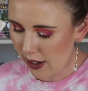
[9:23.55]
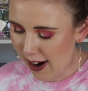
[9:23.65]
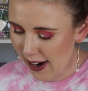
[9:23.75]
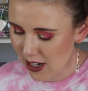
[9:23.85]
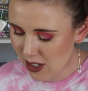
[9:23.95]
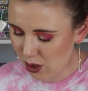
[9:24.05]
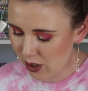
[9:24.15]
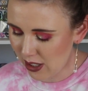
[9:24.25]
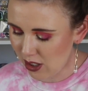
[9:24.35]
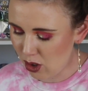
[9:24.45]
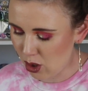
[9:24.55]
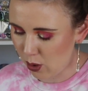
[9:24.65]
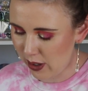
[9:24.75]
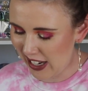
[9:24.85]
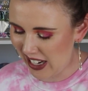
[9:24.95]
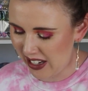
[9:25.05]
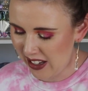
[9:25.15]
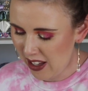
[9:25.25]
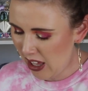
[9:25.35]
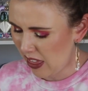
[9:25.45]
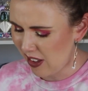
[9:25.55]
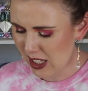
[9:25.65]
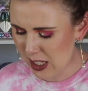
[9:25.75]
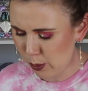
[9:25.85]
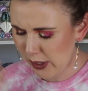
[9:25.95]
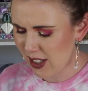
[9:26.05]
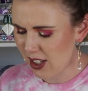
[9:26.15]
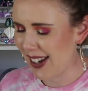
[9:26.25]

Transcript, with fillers: I don't enjoy the split.